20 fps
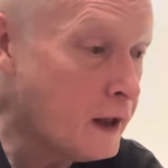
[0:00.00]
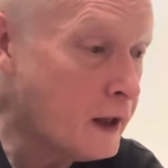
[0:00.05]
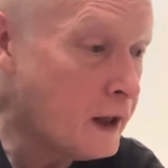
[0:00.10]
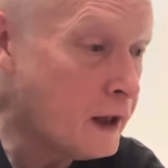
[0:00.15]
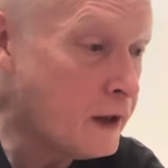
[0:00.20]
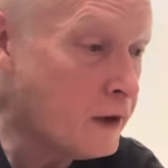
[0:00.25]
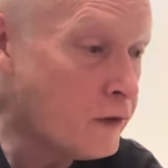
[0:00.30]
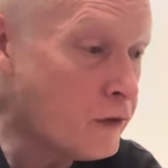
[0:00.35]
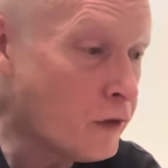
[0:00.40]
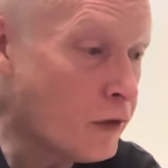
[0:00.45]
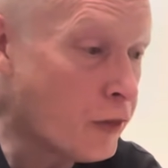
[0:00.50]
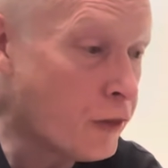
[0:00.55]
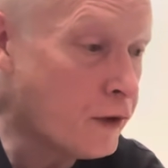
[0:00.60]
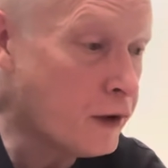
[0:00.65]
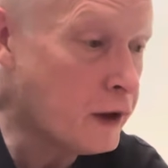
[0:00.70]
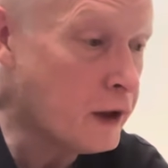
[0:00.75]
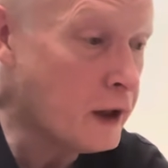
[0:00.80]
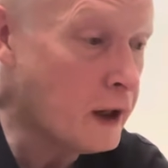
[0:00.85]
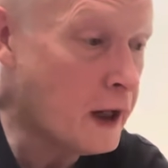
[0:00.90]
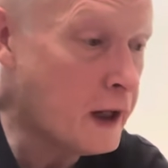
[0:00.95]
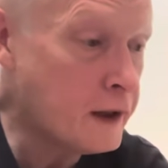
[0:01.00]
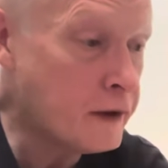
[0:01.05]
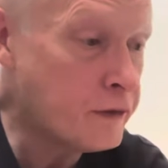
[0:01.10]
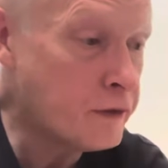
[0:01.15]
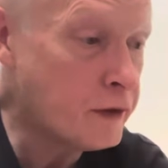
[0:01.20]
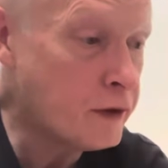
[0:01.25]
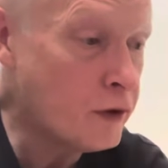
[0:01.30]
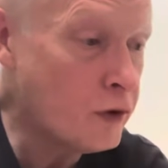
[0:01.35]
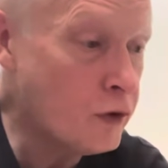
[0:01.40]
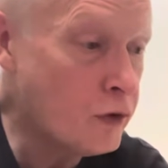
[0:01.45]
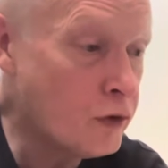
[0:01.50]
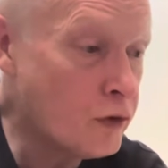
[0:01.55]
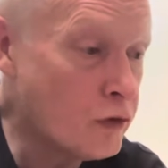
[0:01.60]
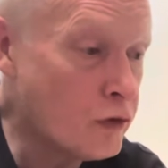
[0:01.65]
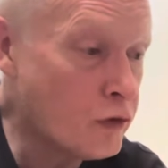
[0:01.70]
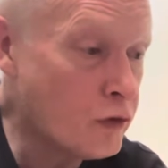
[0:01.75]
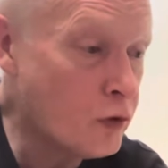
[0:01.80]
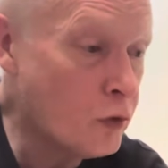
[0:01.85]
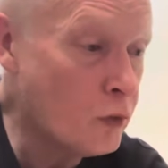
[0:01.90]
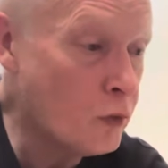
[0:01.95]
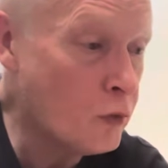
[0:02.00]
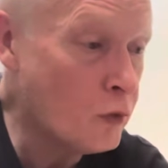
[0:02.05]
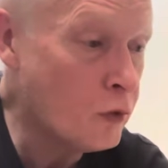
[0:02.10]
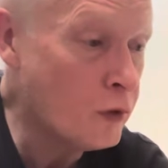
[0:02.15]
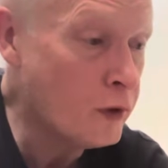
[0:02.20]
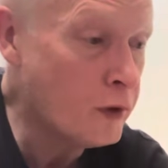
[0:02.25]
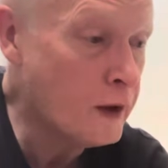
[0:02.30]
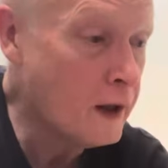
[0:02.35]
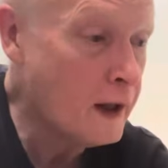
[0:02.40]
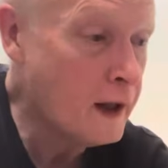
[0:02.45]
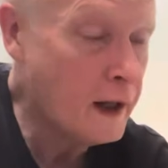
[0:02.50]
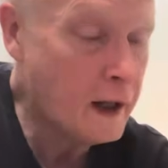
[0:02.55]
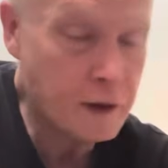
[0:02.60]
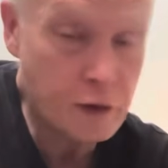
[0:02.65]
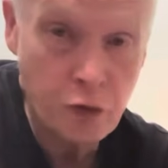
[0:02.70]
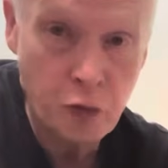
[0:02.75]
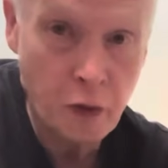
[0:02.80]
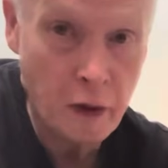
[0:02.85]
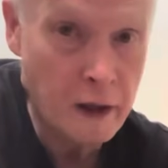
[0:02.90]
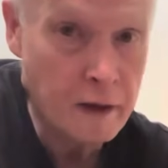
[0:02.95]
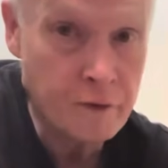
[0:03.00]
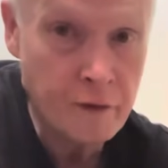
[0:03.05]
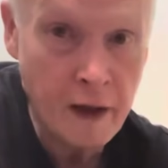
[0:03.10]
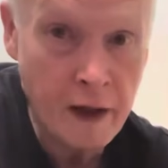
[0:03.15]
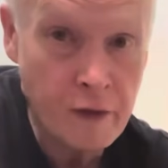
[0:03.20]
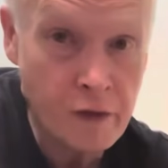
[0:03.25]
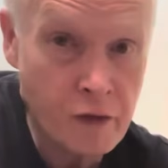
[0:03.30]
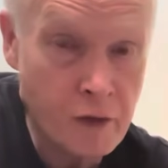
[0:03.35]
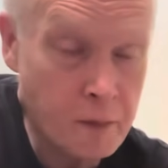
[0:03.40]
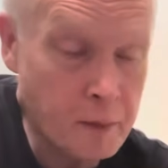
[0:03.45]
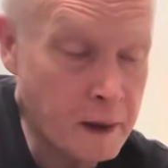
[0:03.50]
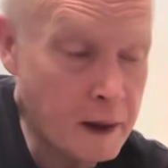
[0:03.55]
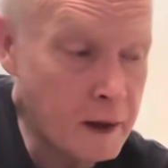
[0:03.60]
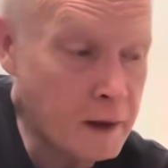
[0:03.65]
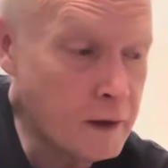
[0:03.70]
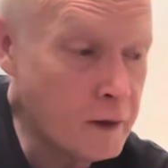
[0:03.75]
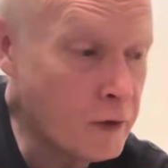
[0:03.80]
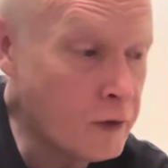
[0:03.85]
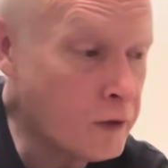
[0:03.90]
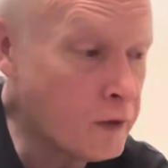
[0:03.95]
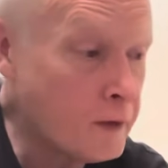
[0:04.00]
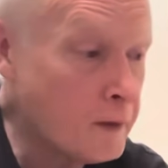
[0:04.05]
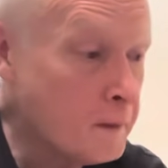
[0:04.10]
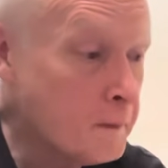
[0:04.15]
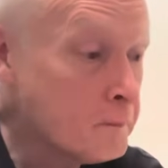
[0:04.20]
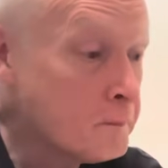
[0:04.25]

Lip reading: is a 300 hertz tone at 12 decibels.